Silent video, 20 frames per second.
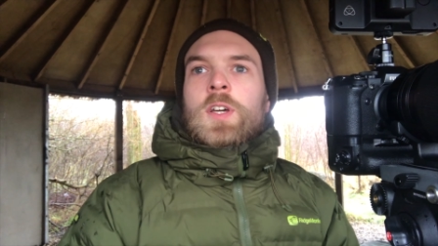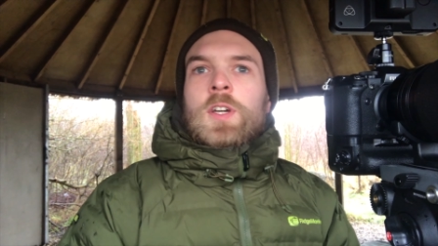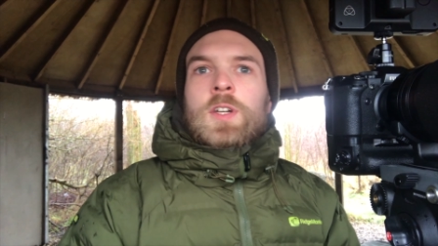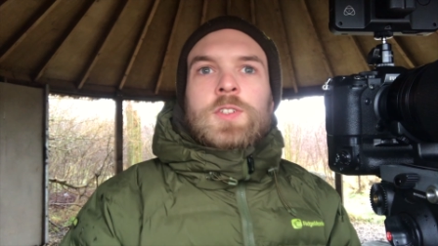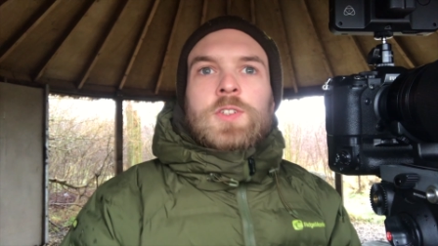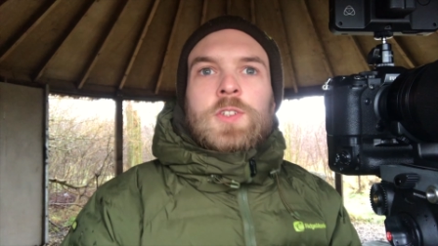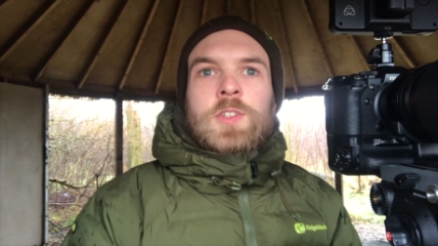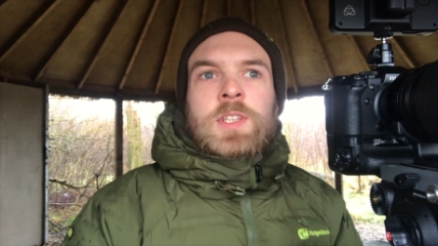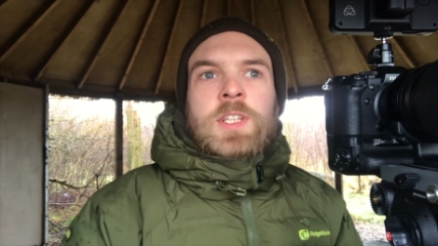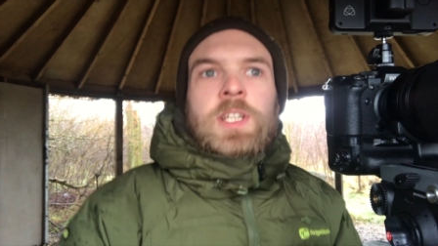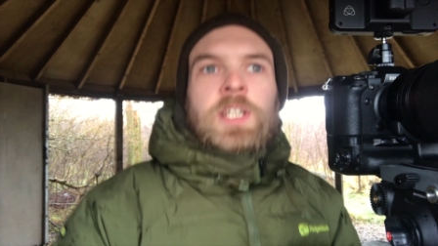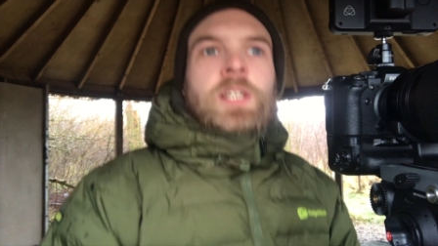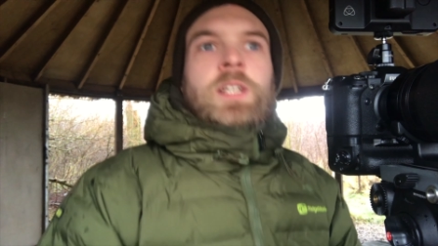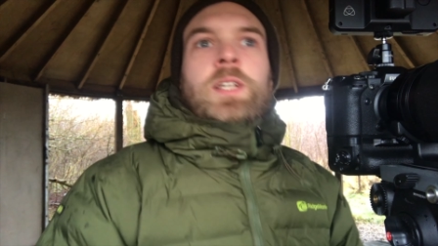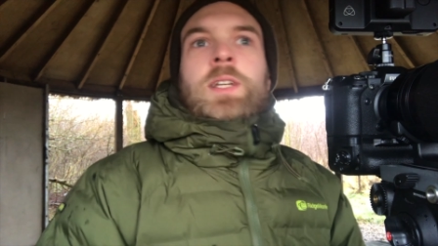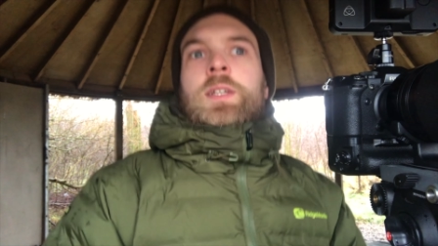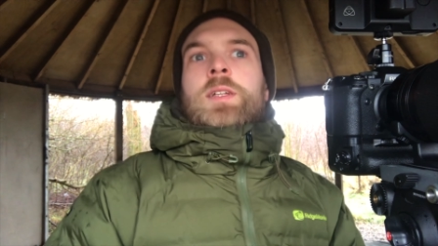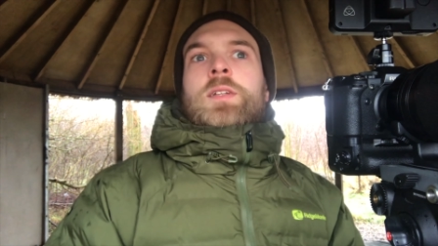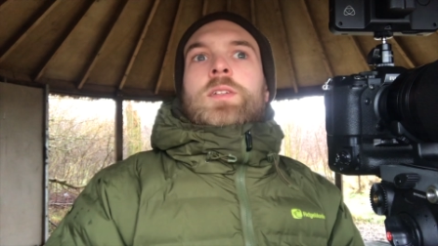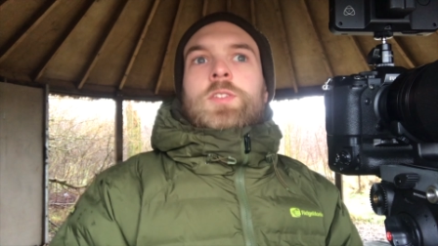During
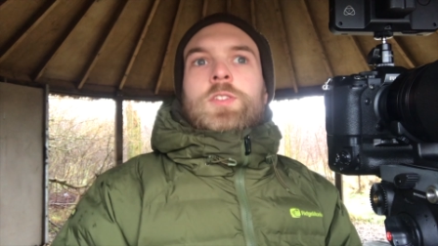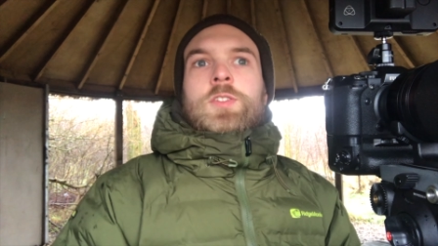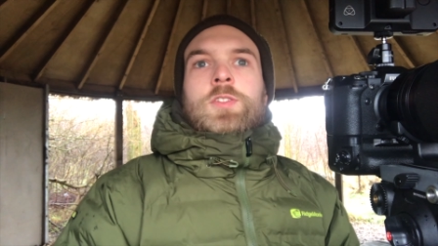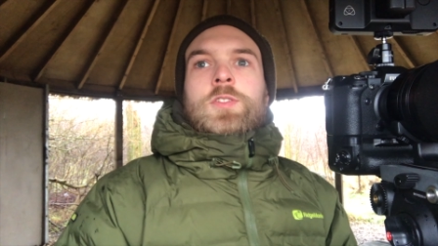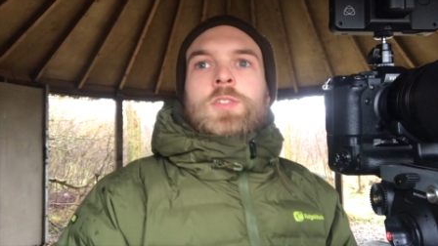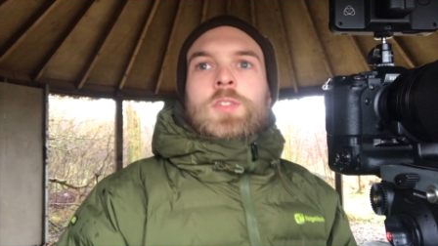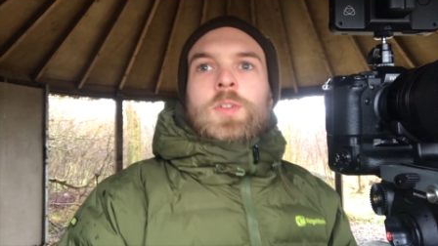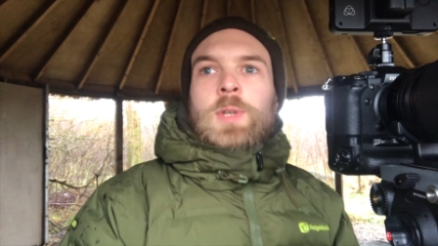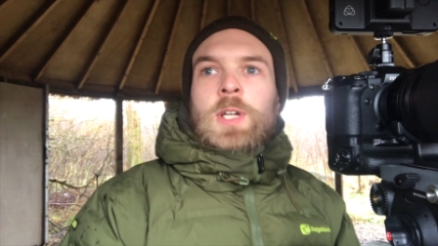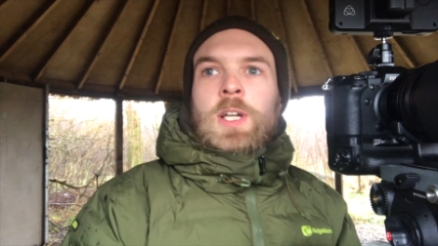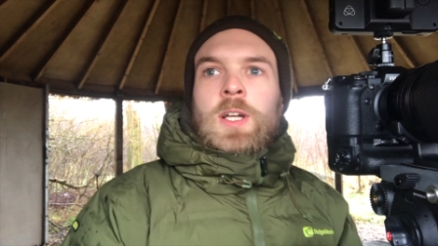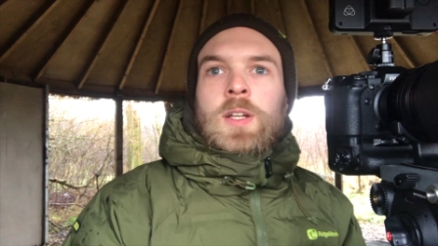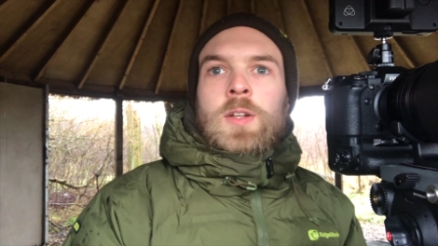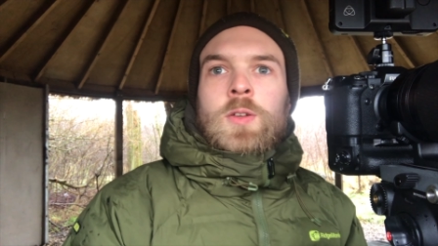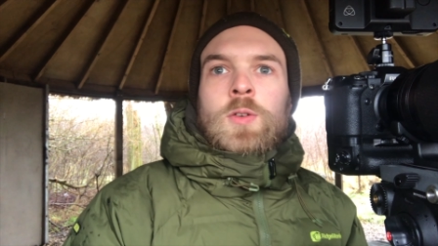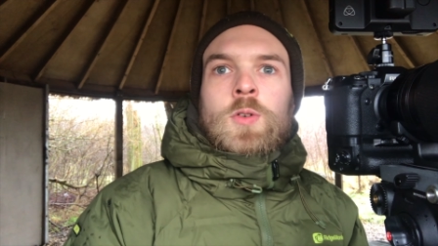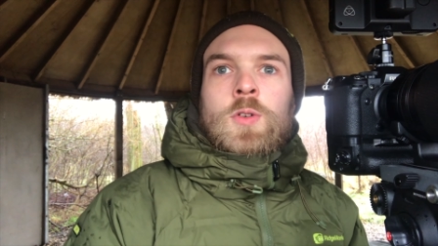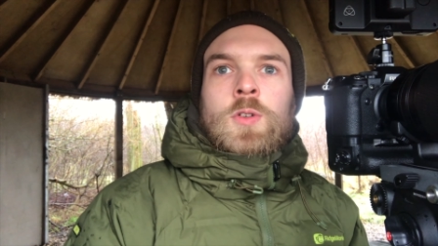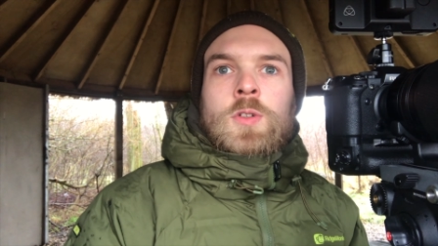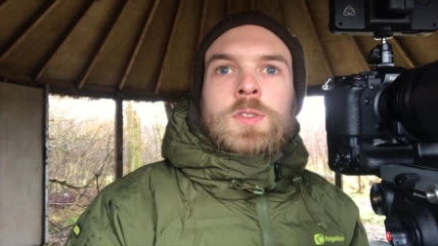the summer
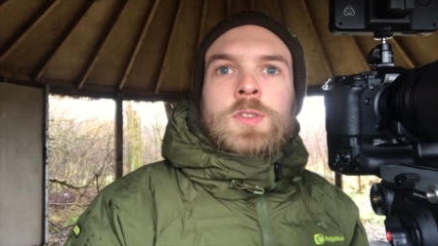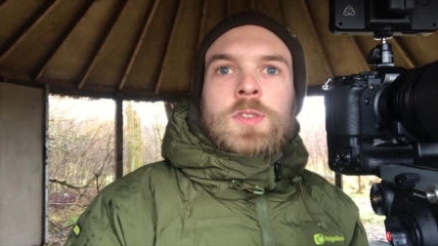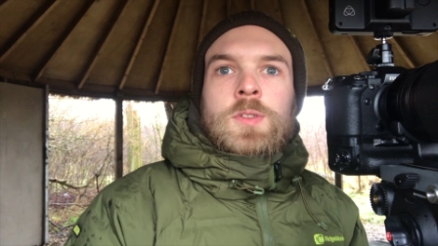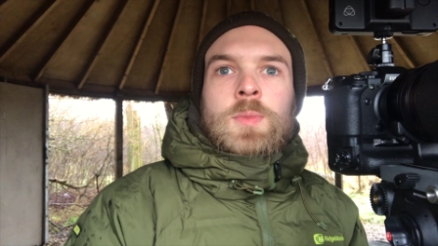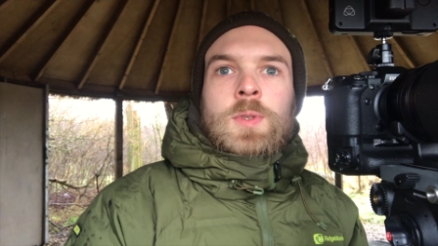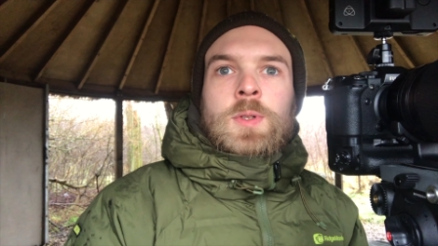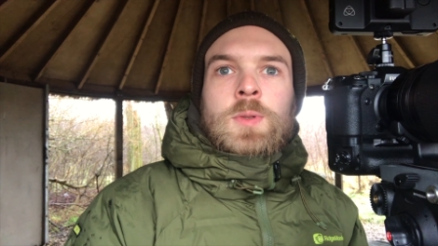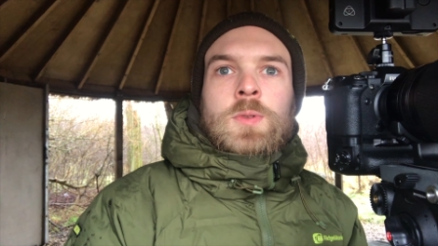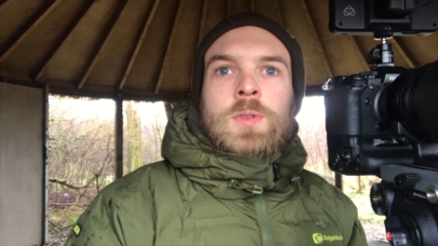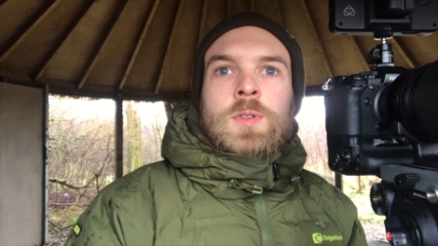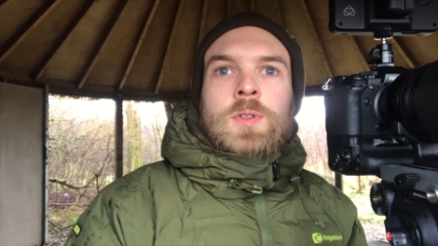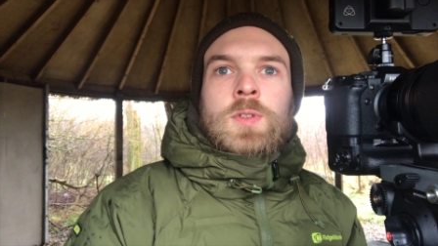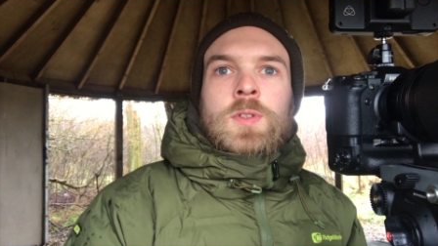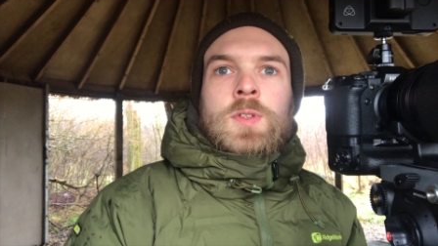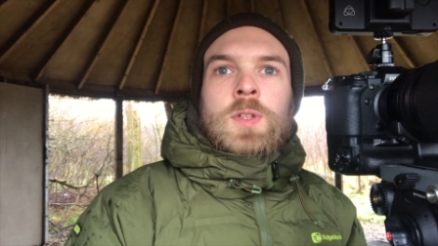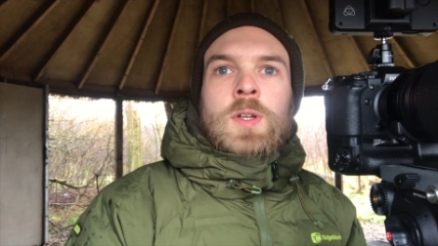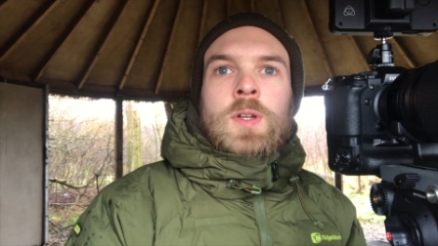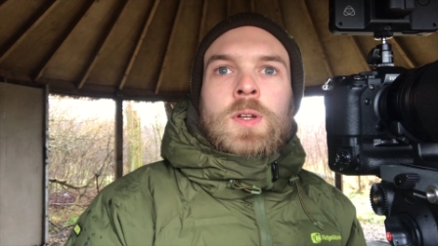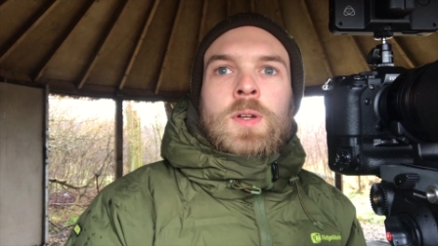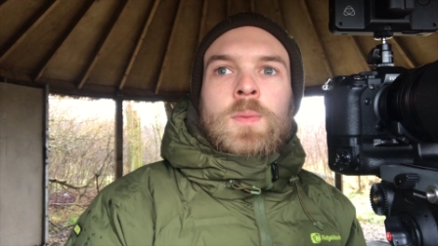and autumn it was